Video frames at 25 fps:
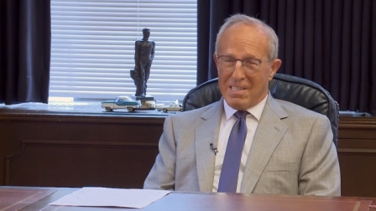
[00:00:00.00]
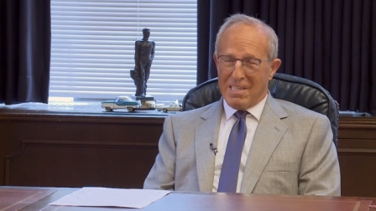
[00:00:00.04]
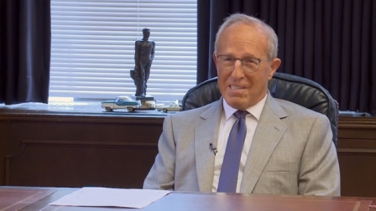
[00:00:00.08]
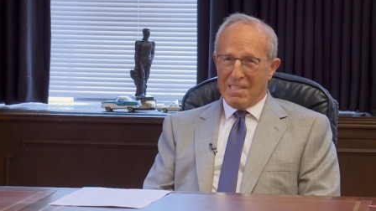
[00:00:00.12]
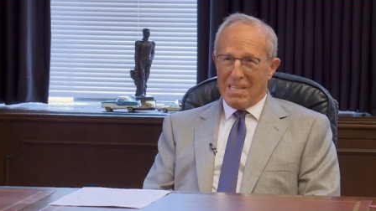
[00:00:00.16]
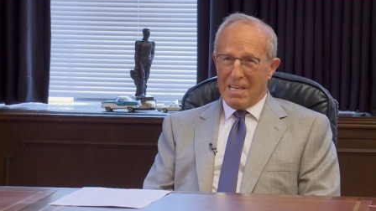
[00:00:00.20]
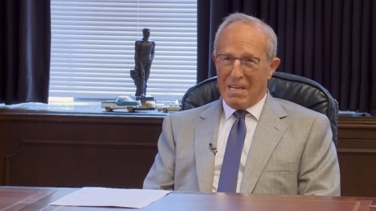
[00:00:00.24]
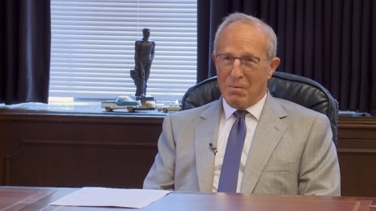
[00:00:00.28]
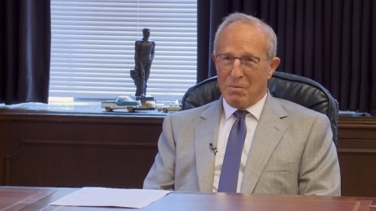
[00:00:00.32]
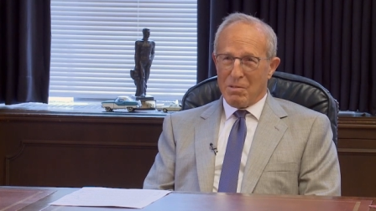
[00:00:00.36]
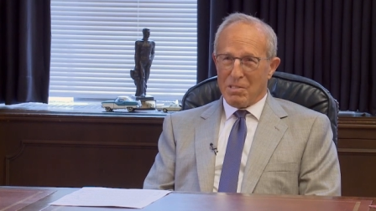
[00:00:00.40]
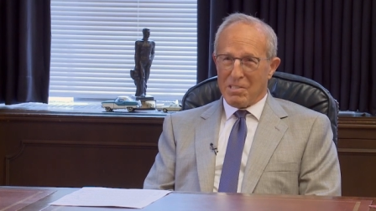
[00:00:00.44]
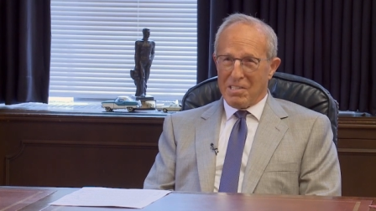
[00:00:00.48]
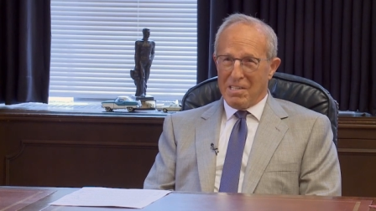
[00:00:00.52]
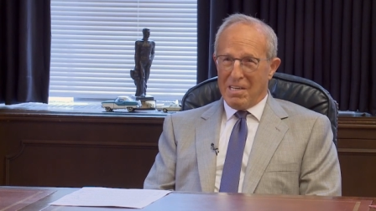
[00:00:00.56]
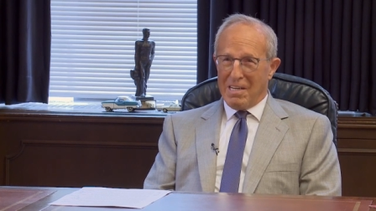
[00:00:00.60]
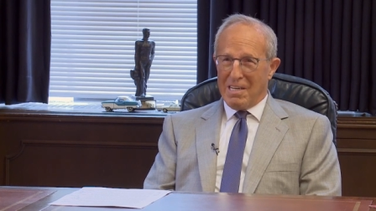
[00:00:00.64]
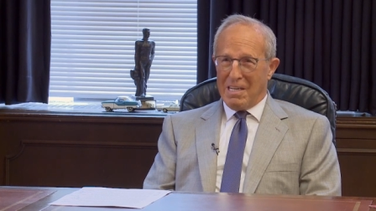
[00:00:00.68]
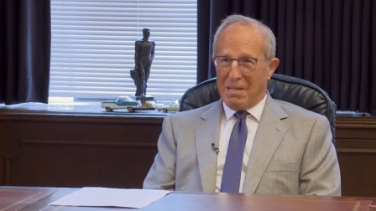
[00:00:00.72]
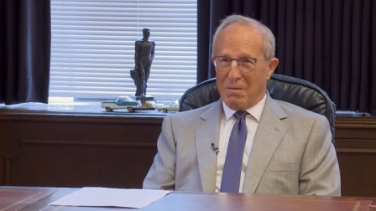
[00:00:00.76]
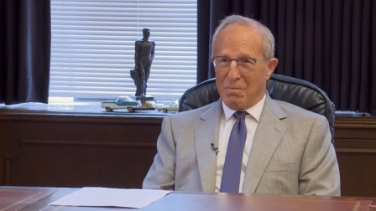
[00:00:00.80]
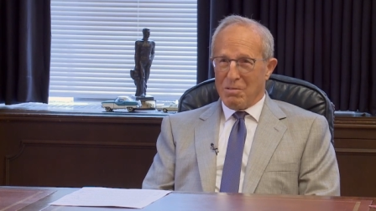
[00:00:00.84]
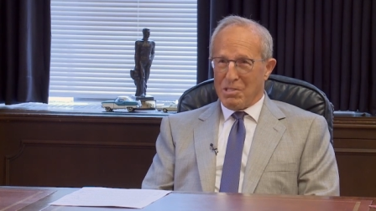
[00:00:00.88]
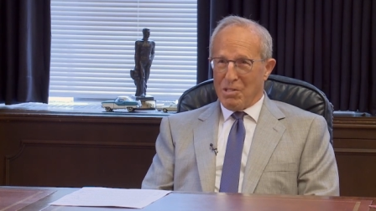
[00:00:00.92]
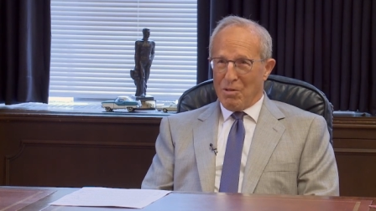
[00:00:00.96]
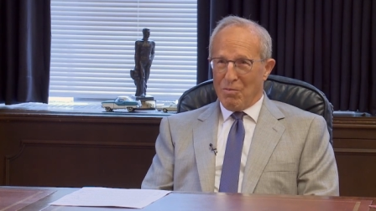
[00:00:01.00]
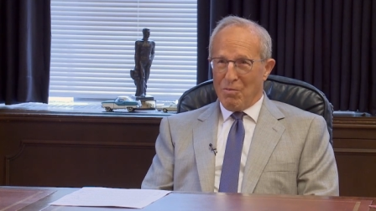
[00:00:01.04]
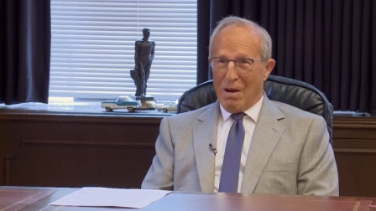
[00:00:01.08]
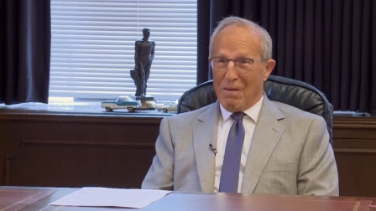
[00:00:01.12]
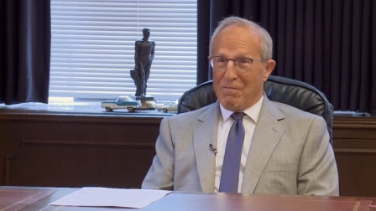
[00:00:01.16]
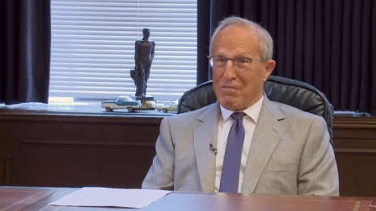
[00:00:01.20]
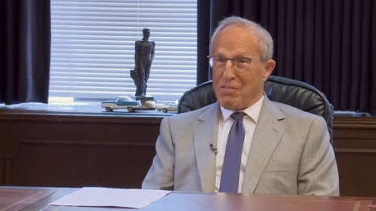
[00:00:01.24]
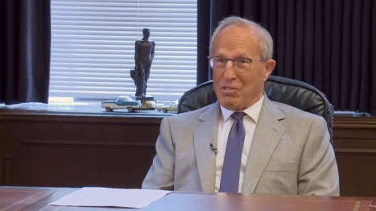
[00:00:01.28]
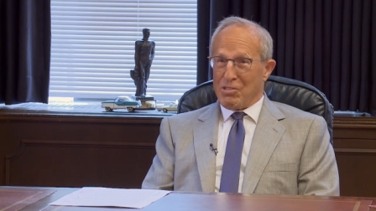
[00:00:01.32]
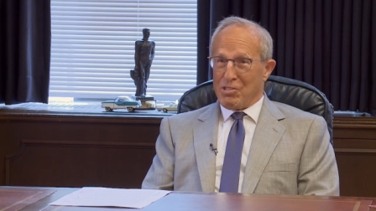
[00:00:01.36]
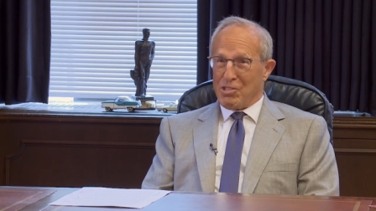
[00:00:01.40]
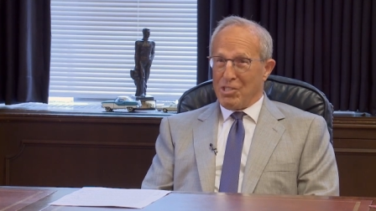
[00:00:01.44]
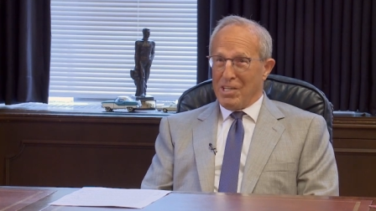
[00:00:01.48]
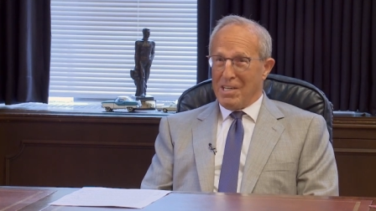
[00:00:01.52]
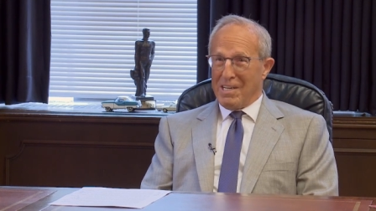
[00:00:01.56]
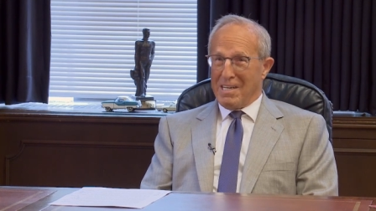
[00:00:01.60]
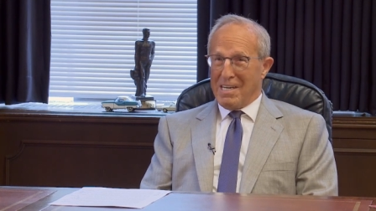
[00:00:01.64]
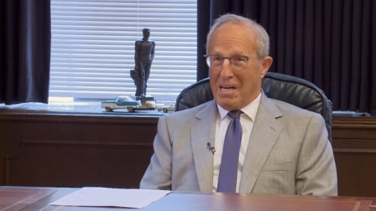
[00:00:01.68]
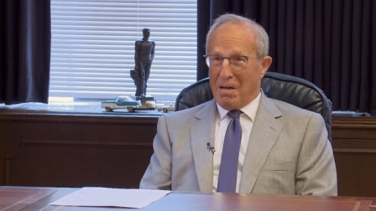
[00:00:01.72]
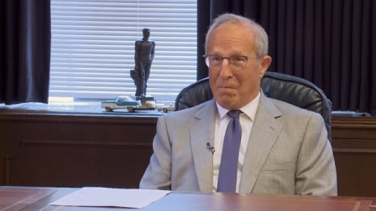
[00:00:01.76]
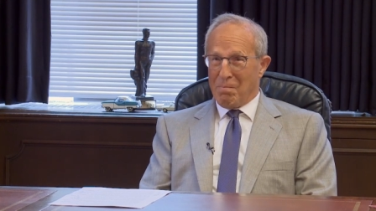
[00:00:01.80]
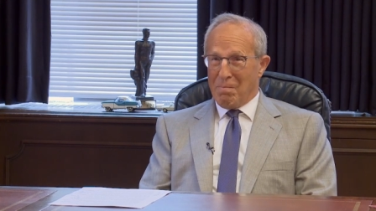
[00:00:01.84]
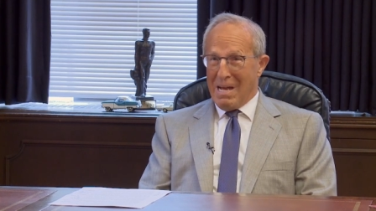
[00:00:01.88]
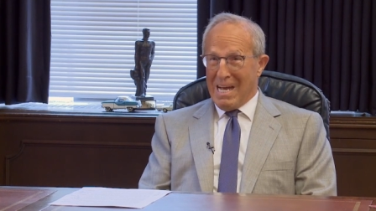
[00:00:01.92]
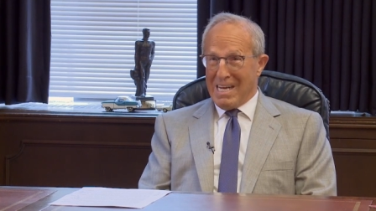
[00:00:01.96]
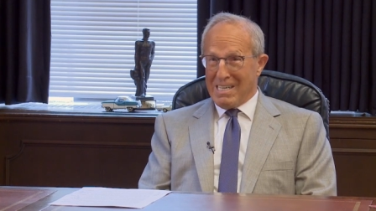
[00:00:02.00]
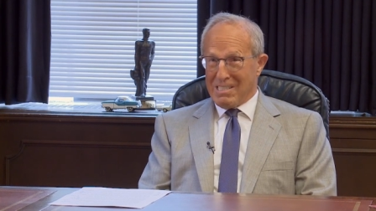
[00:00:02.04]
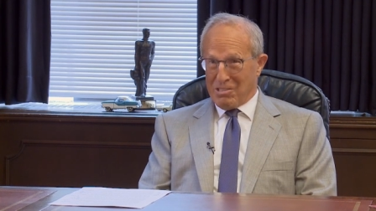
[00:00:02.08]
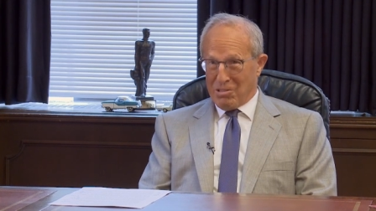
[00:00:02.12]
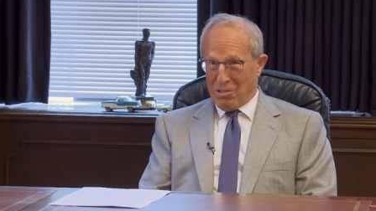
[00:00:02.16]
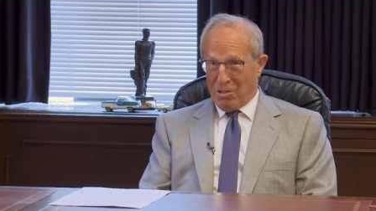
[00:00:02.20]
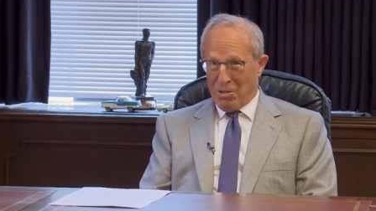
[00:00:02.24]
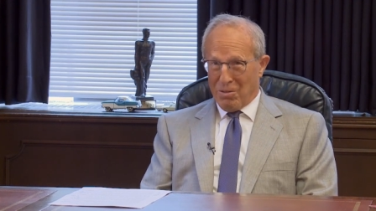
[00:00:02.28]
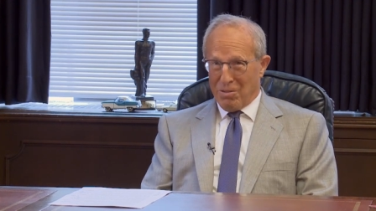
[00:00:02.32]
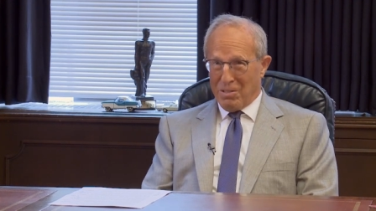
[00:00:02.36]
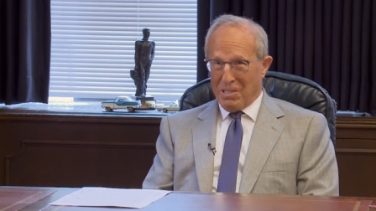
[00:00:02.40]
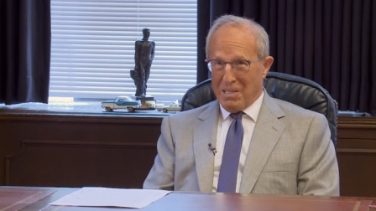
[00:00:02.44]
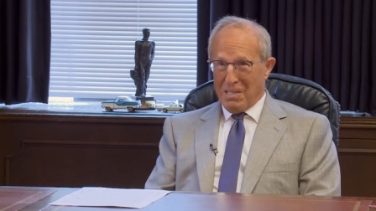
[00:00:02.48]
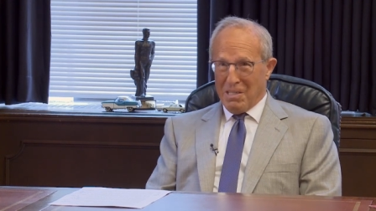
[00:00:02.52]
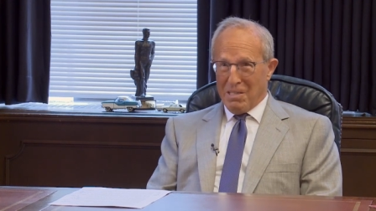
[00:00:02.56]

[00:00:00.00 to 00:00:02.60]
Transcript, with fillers: and they was a, he was a refugee in El Paso